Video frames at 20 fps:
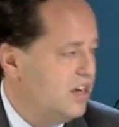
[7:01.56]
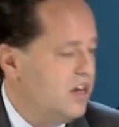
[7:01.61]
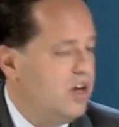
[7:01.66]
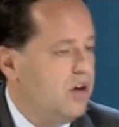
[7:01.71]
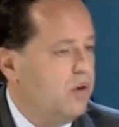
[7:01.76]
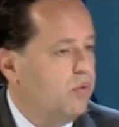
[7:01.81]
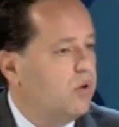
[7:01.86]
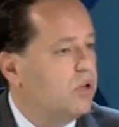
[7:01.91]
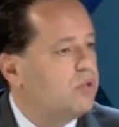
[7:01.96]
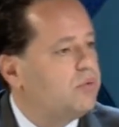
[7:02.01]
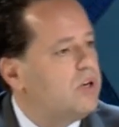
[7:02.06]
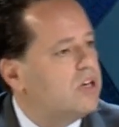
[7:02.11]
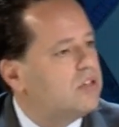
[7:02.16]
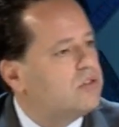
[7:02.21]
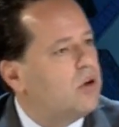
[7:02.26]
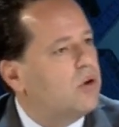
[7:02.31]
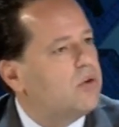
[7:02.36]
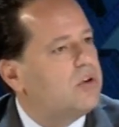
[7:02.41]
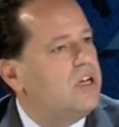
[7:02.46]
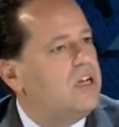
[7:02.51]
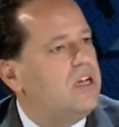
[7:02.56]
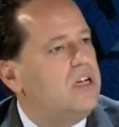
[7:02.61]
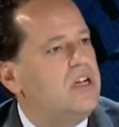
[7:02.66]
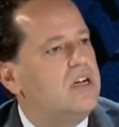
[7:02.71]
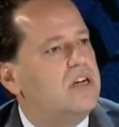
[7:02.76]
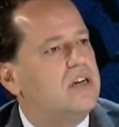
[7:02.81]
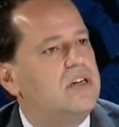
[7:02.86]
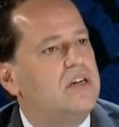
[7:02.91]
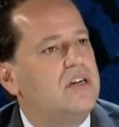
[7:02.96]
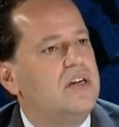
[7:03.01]
What we are talking
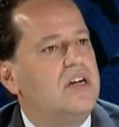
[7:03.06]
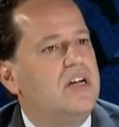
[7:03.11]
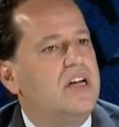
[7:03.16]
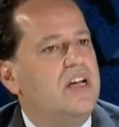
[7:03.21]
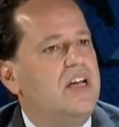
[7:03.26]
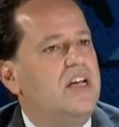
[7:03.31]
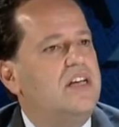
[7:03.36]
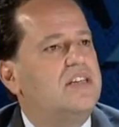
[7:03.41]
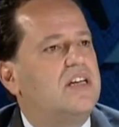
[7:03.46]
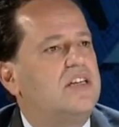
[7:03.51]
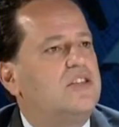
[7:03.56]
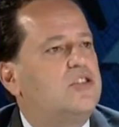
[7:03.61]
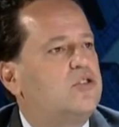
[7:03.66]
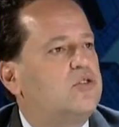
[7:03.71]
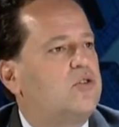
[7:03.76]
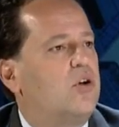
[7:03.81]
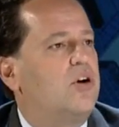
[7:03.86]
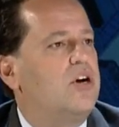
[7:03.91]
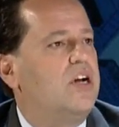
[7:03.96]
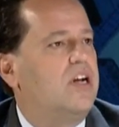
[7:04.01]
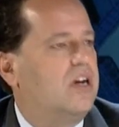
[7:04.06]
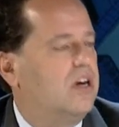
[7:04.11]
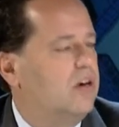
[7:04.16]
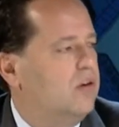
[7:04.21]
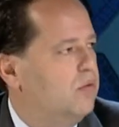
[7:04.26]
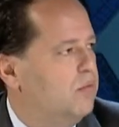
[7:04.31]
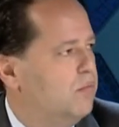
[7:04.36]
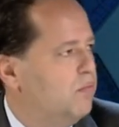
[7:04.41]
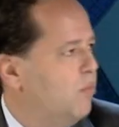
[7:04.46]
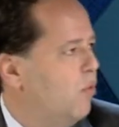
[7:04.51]
here is a
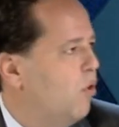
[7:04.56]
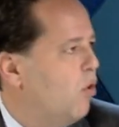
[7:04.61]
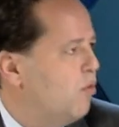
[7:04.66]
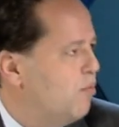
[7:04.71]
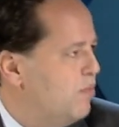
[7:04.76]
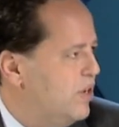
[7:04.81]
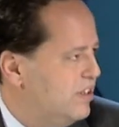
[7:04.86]
historical moment,